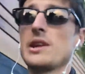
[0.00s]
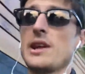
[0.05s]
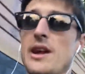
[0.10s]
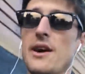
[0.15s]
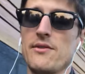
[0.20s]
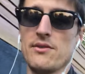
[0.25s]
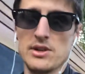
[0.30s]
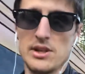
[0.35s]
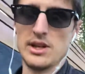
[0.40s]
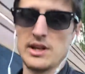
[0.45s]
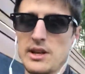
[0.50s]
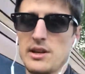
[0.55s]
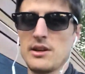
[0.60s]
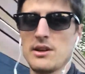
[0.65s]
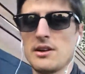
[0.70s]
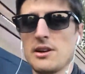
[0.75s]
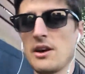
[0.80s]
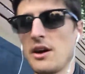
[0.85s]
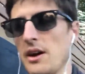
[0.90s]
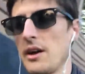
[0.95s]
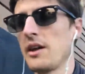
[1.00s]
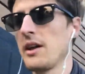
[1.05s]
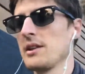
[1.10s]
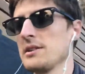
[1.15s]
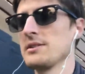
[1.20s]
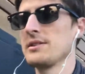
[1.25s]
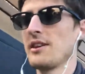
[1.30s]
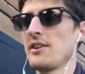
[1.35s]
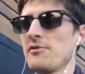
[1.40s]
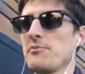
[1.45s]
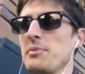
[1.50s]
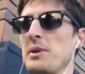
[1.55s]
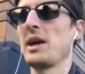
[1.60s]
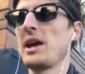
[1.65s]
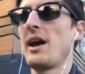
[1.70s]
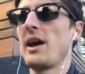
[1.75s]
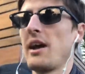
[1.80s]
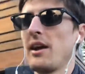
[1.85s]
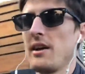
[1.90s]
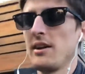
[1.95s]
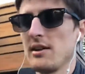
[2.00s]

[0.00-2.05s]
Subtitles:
heavily against FBA,